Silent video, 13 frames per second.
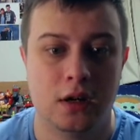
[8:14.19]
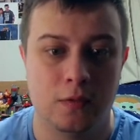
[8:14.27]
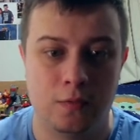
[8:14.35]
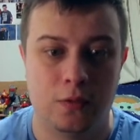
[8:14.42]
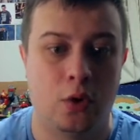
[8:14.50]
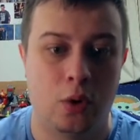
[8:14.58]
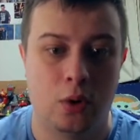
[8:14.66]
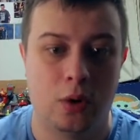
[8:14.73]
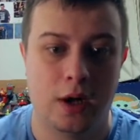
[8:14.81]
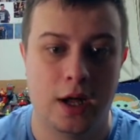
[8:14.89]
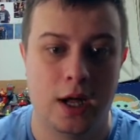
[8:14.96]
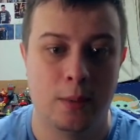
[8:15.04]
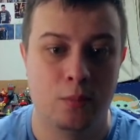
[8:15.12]
for
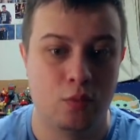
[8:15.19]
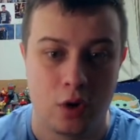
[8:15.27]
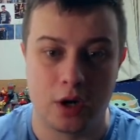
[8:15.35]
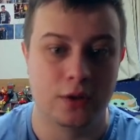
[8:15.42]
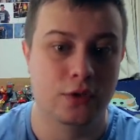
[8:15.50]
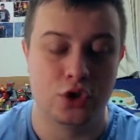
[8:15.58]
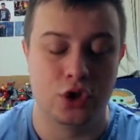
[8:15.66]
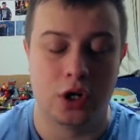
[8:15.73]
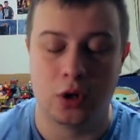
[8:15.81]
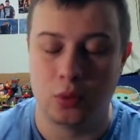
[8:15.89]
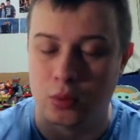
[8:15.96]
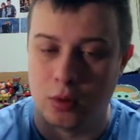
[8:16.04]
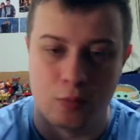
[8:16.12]
writing the
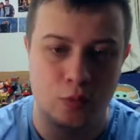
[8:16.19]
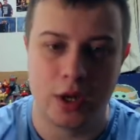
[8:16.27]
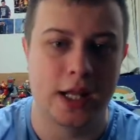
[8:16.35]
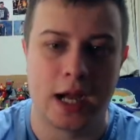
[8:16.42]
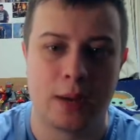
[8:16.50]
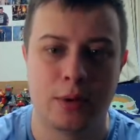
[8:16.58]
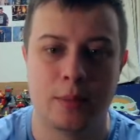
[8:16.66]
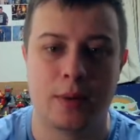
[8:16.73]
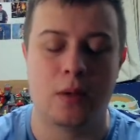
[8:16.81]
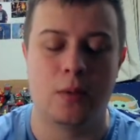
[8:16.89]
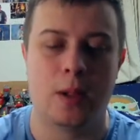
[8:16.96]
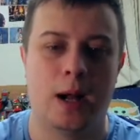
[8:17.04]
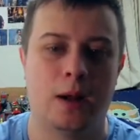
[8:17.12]
show. Really happy
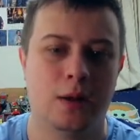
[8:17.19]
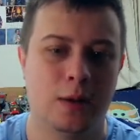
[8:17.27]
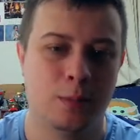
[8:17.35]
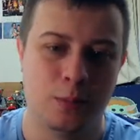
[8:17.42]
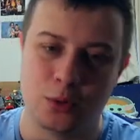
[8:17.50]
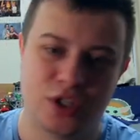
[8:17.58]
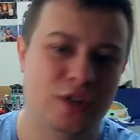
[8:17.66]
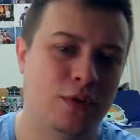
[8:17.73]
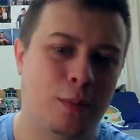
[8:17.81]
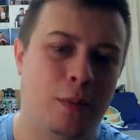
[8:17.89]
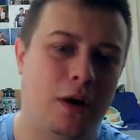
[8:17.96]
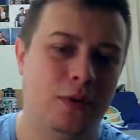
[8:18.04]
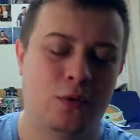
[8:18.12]
about that. But Stephen
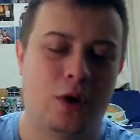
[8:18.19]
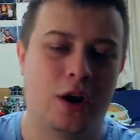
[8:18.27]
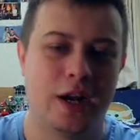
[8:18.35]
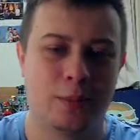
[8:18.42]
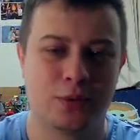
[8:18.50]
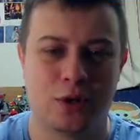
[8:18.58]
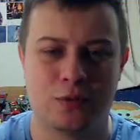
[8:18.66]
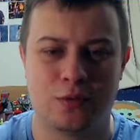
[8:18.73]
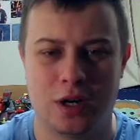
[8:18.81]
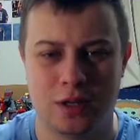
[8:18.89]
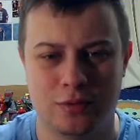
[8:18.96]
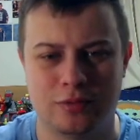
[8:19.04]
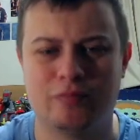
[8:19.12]
Moffat writing Episode
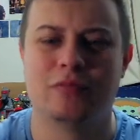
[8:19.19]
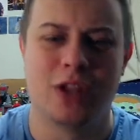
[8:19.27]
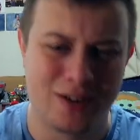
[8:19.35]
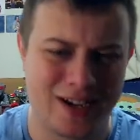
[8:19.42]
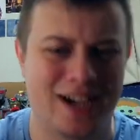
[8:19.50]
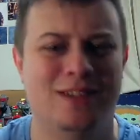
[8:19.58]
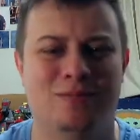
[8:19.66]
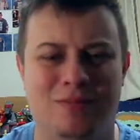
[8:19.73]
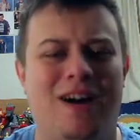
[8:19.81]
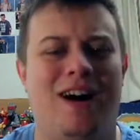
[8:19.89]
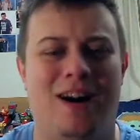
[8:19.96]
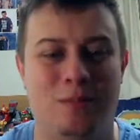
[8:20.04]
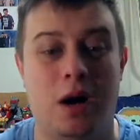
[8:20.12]
5? Okay,
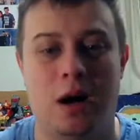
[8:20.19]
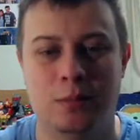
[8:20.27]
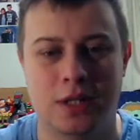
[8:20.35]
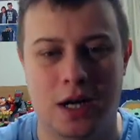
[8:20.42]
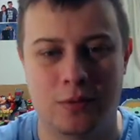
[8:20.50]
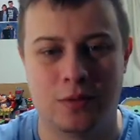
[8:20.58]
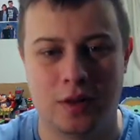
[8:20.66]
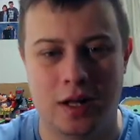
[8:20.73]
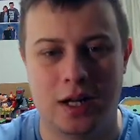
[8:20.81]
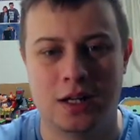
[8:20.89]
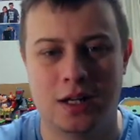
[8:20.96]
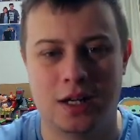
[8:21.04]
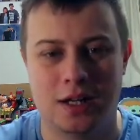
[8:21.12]
I'm down for that.
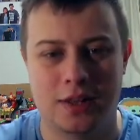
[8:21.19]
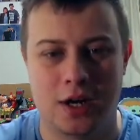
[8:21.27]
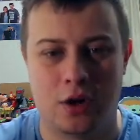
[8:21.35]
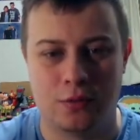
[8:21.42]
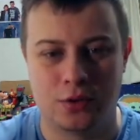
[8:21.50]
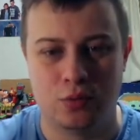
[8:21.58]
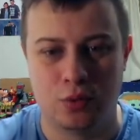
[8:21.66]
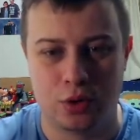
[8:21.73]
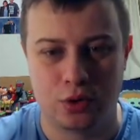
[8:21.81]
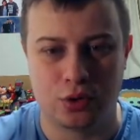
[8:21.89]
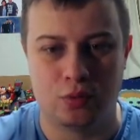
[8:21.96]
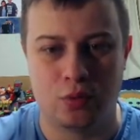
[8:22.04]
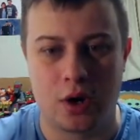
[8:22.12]
And then obviously
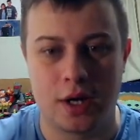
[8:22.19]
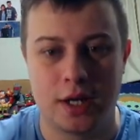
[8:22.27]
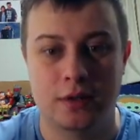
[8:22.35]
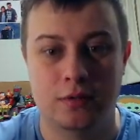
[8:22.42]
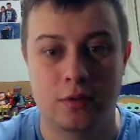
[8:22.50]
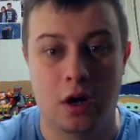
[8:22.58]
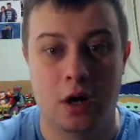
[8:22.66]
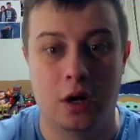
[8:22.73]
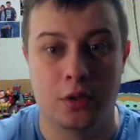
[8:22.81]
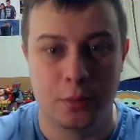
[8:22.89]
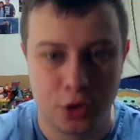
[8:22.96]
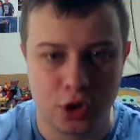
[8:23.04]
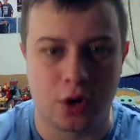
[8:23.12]
Russell writing the
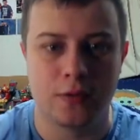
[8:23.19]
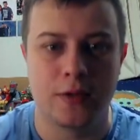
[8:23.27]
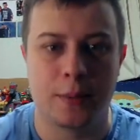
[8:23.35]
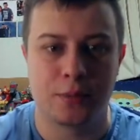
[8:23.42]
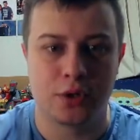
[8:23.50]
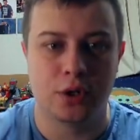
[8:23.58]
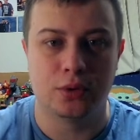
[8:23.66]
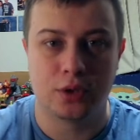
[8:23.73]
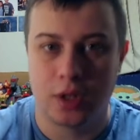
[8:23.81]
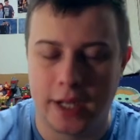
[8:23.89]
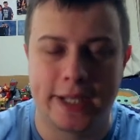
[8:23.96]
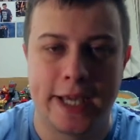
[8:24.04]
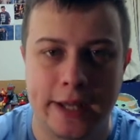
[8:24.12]
majority of the episodes,
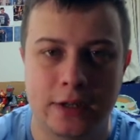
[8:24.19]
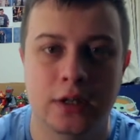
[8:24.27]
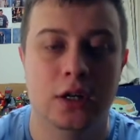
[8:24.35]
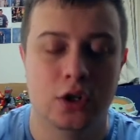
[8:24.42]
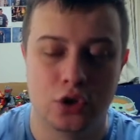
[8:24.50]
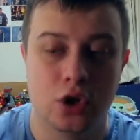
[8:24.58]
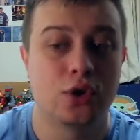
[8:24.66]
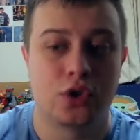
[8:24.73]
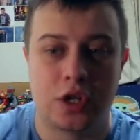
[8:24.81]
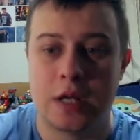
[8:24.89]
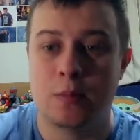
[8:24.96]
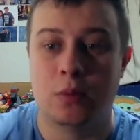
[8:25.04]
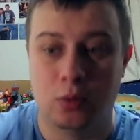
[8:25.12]
again, does
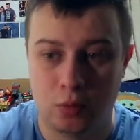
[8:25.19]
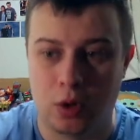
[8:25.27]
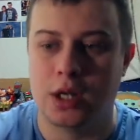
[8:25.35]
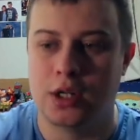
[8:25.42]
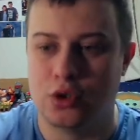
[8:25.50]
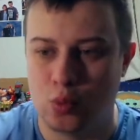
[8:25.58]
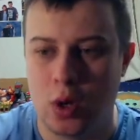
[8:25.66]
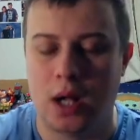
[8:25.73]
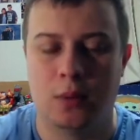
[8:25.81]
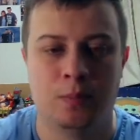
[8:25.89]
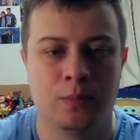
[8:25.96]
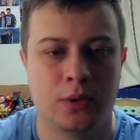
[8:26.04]
seem right as well.